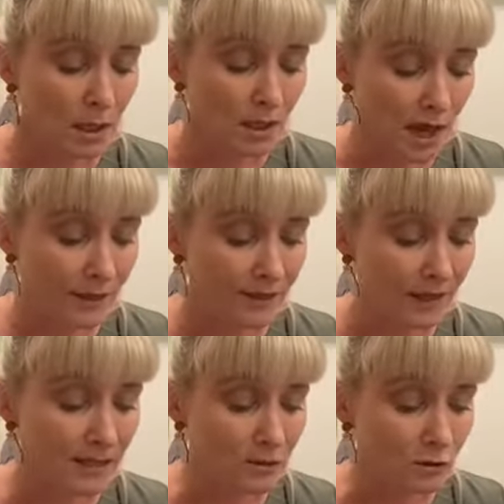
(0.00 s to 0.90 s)
Nothing
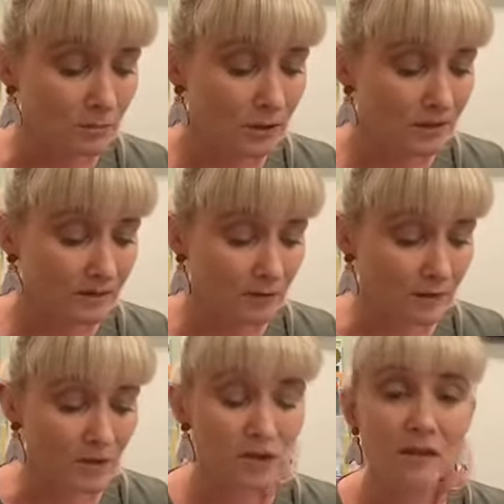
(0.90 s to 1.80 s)
is normal at the
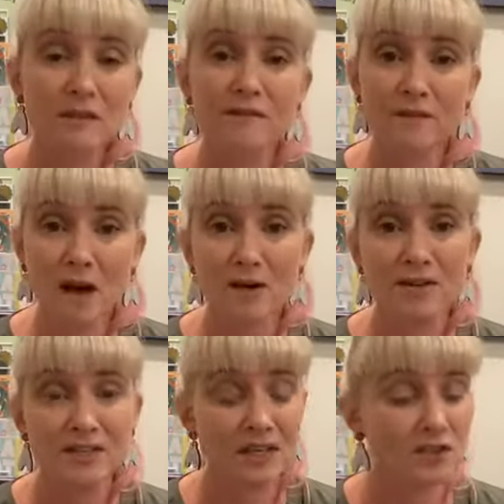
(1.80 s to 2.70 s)
moment. The
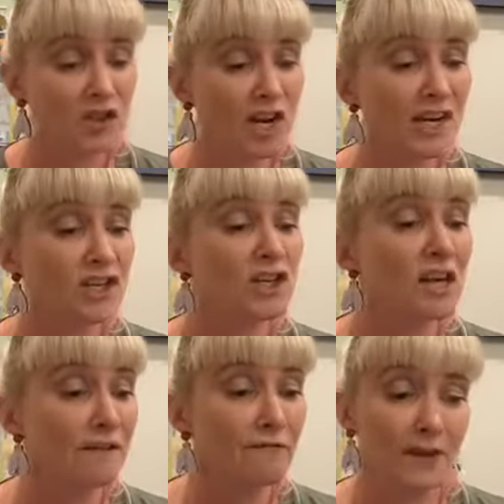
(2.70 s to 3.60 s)
virus has changed
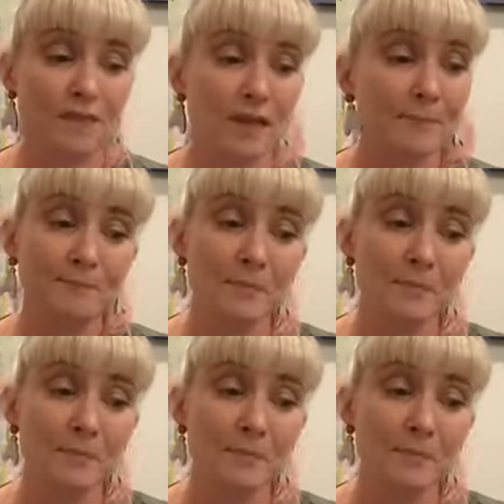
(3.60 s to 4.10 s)
everything.